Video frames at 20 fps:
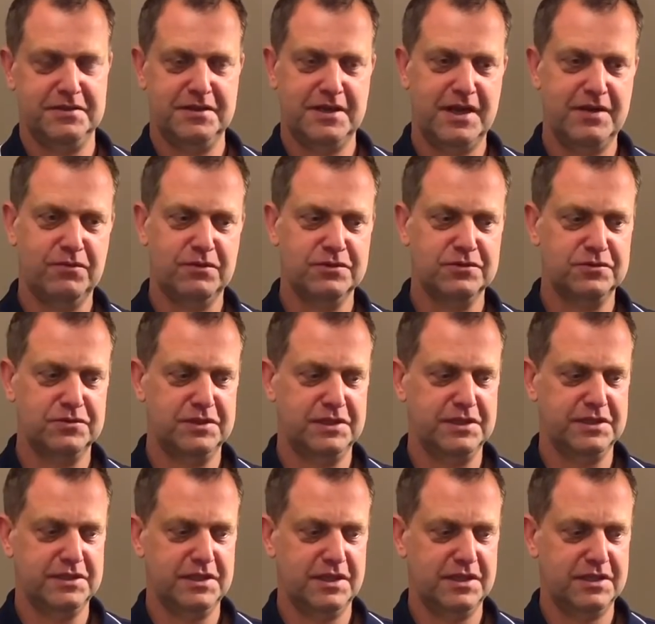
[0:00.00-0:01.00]
I want to
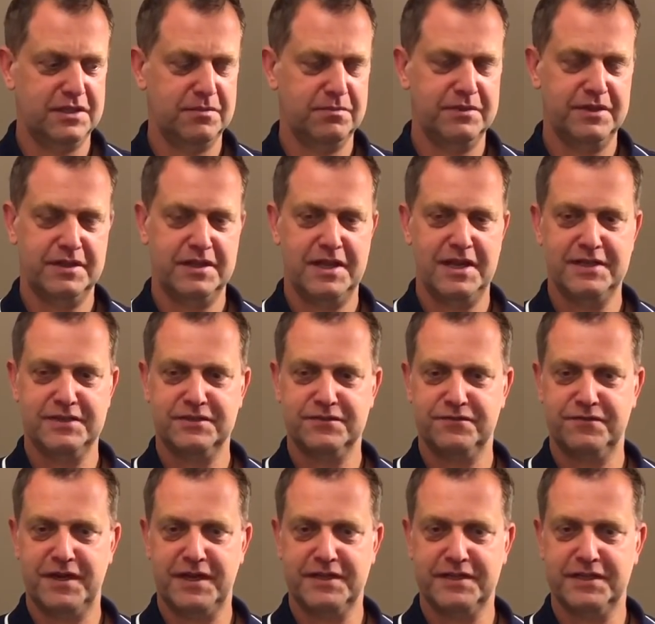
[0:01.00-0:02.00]
eat a little bit less
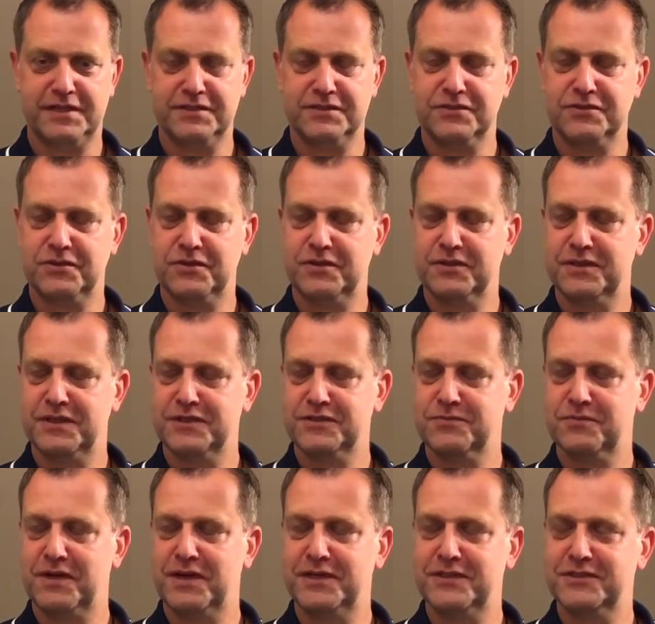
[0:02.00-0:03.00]
fat and so on.
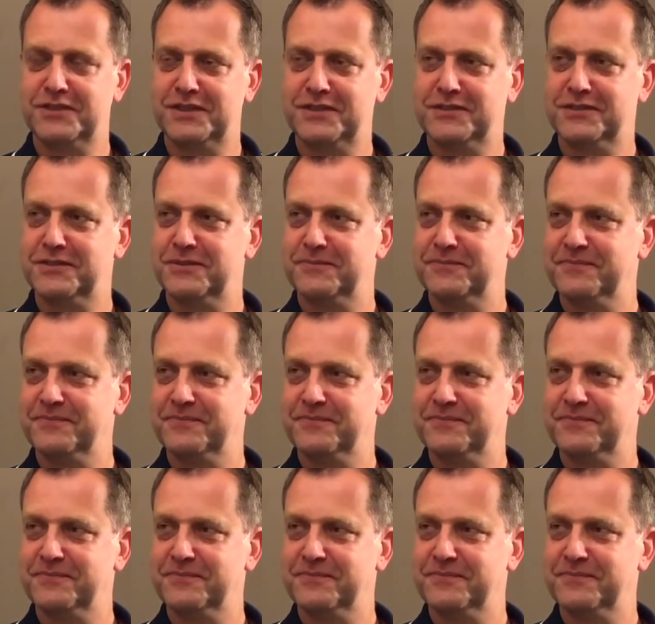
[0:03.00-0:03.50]
That's why I changed.